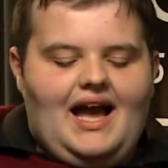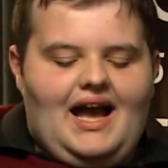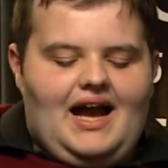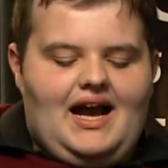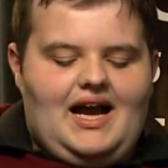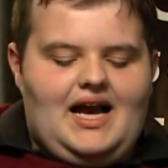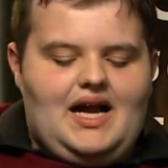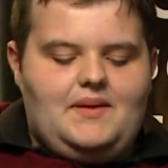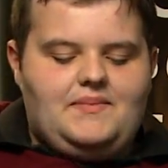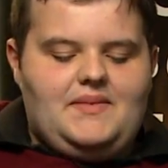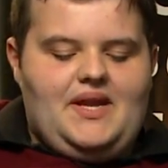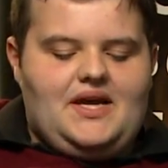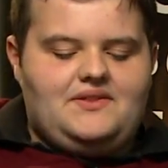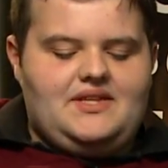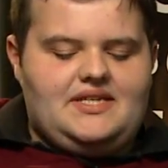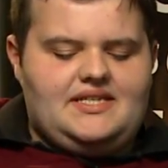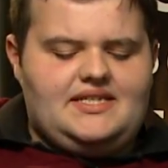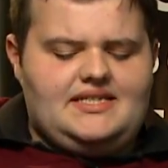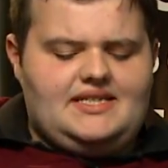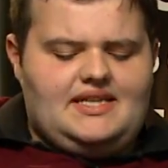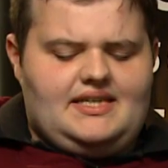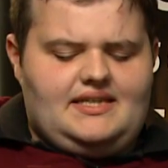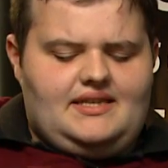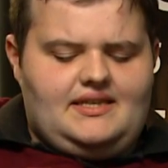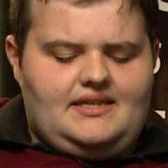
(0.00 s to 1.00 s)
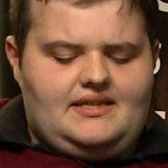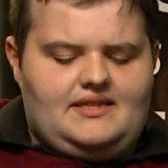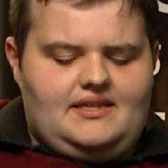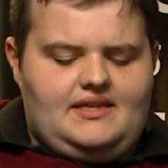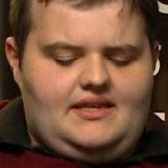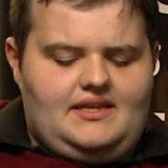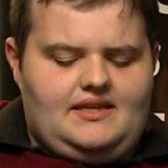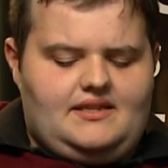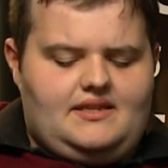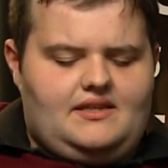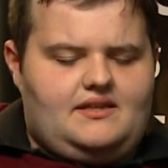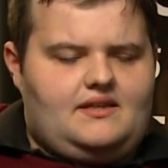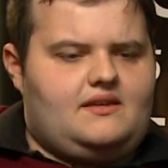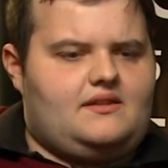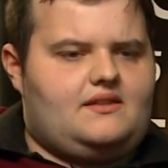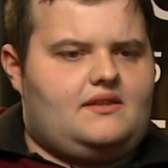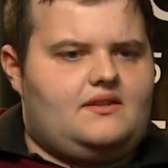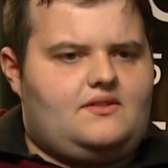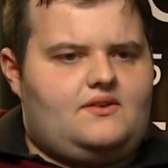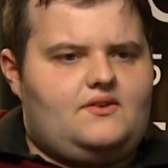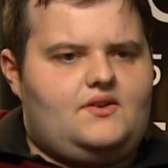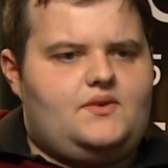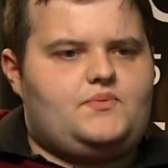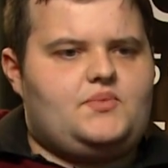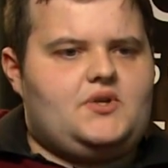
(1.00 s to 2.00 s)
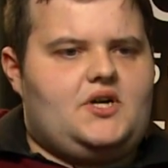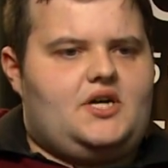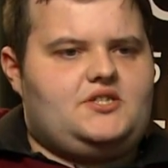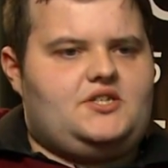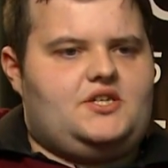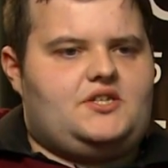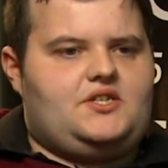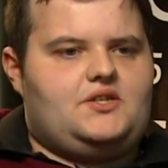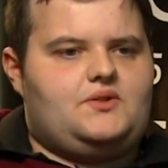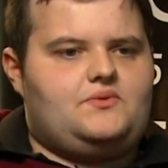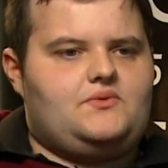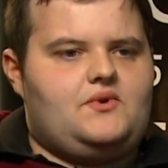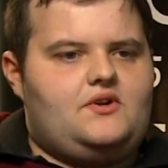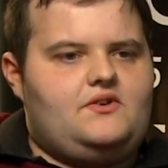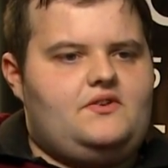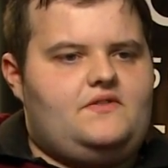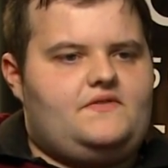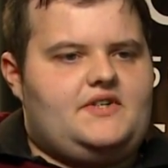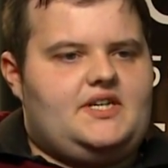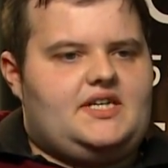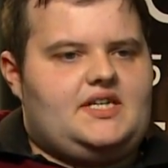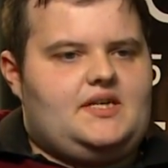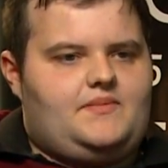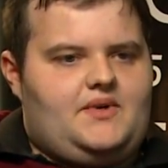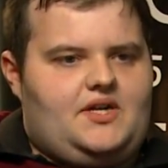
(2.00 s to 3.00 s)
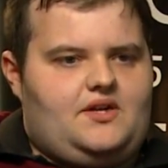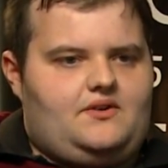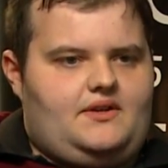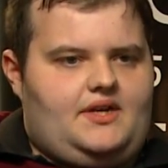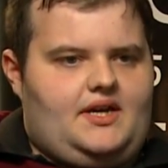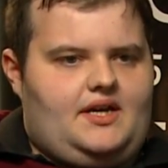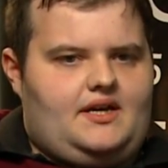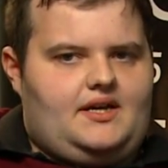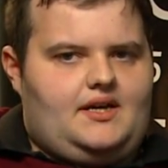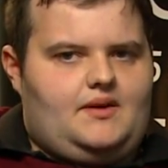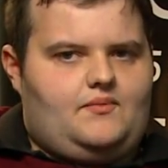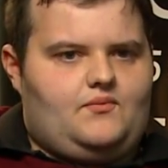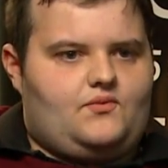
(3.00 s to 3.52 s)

Now, this is, I think, the third project in a row you've done about